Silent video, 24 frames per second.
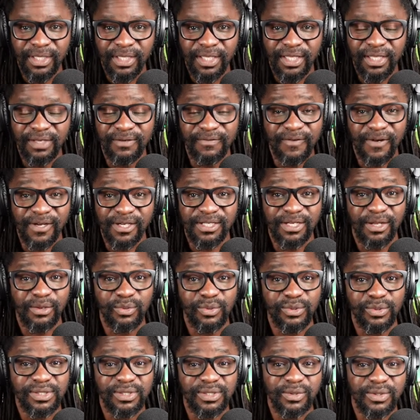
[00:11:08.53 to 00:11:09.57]
in fact, I
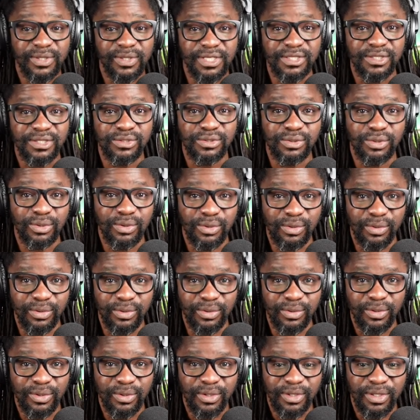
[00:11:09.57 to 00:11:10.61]
was on his
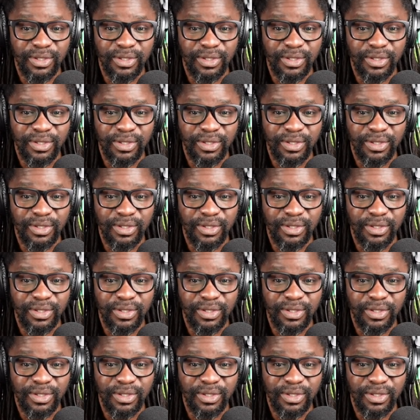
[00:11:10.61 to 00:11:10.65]
show.